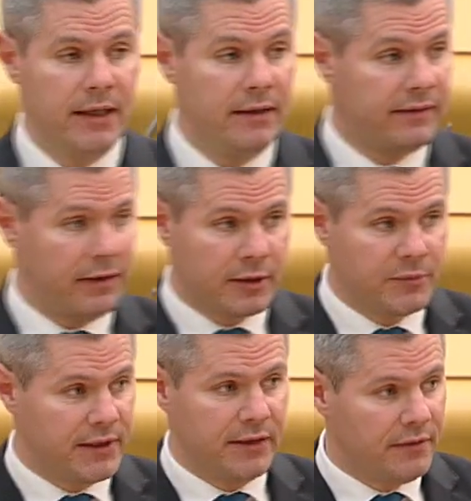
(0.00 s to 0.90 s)
These
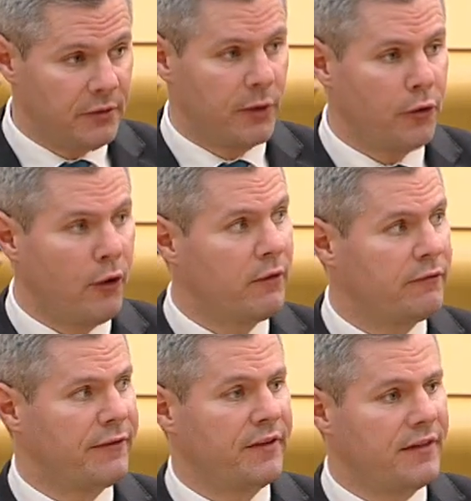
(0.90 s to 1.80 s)
circumstances were
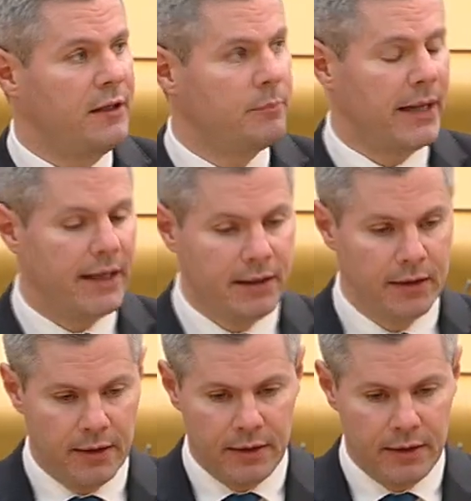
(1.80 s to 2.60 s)
not foreseen by